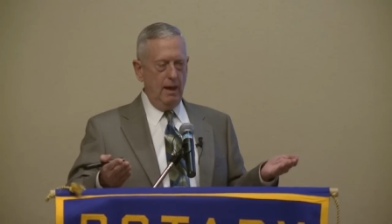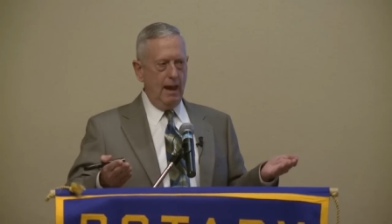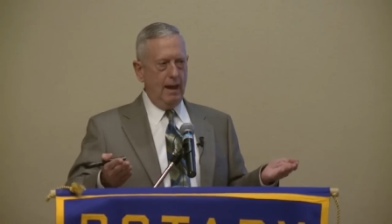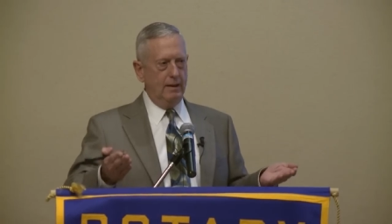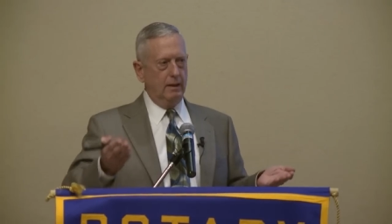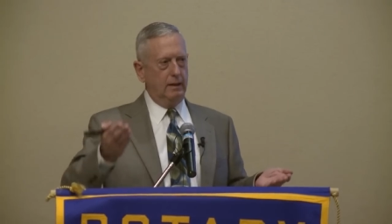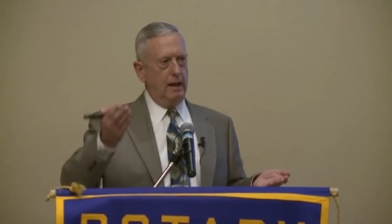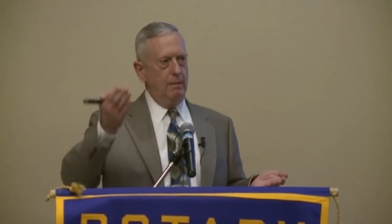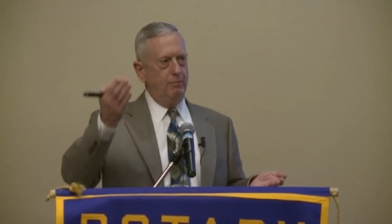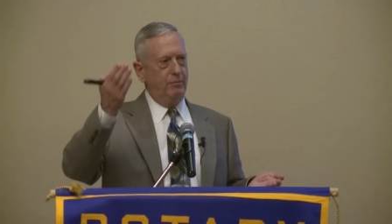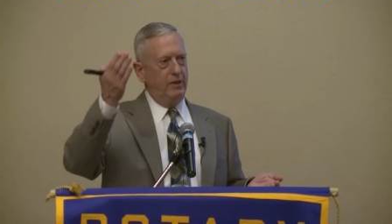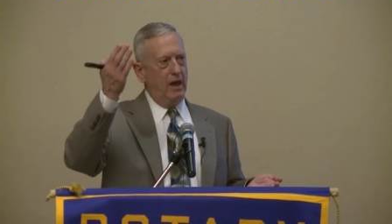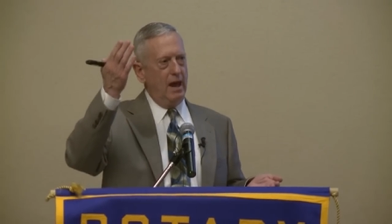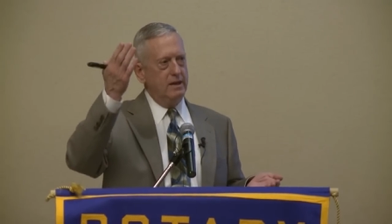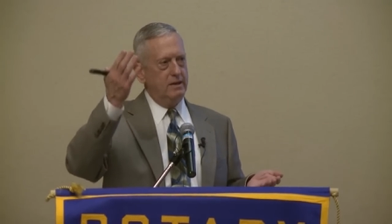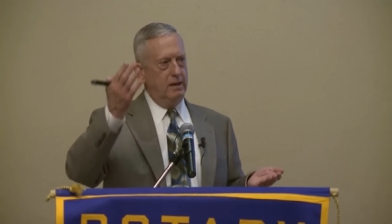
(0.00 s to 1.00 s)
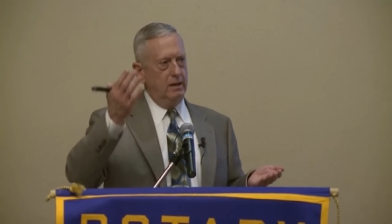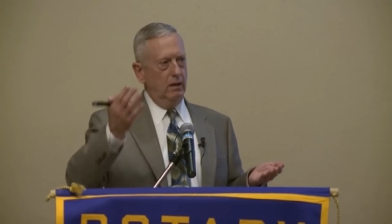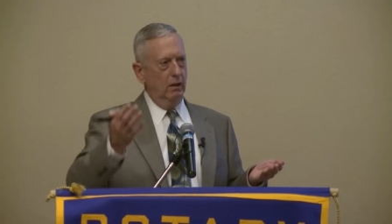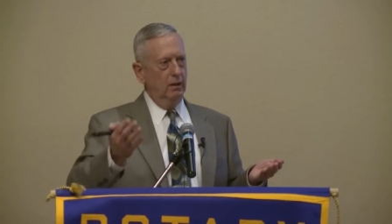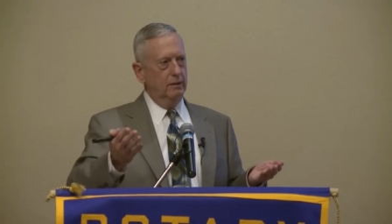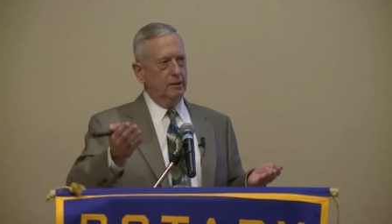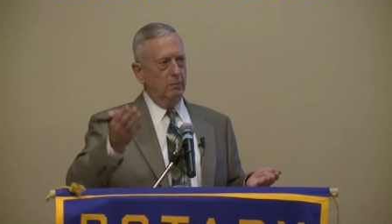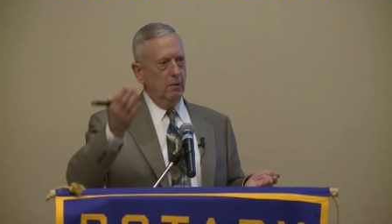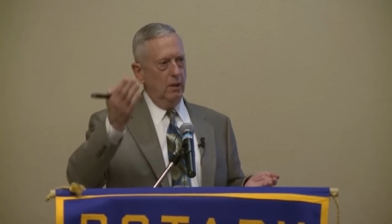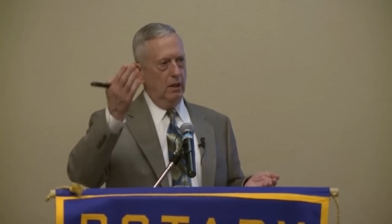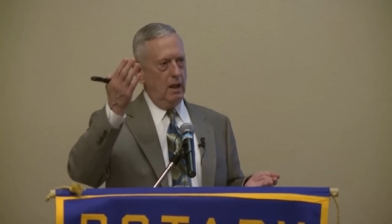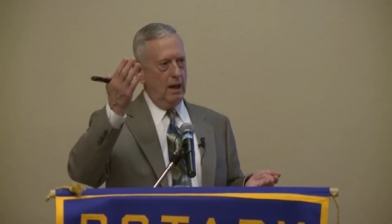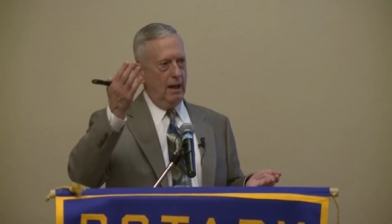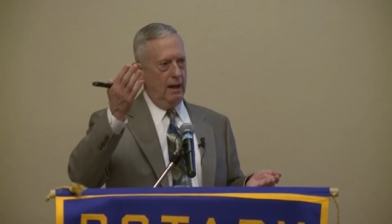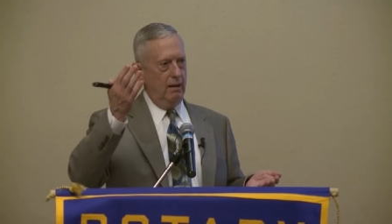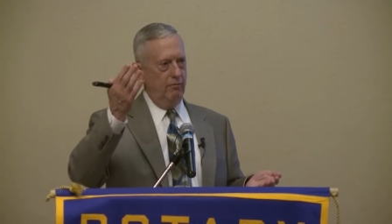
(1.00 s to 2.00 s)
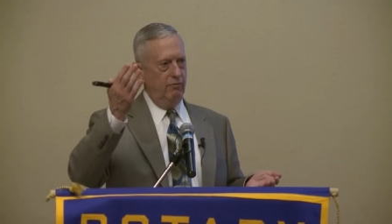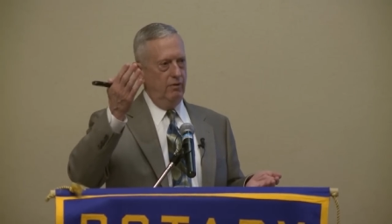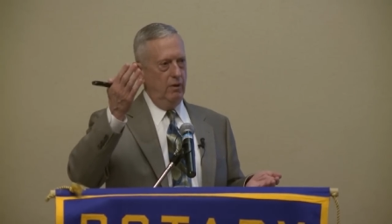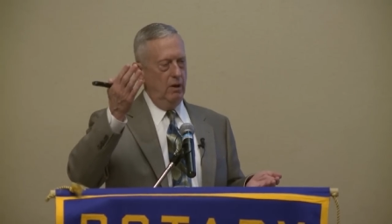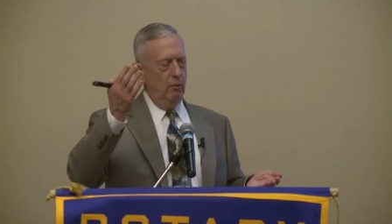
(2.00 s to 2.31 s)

And to keep the idealism alive,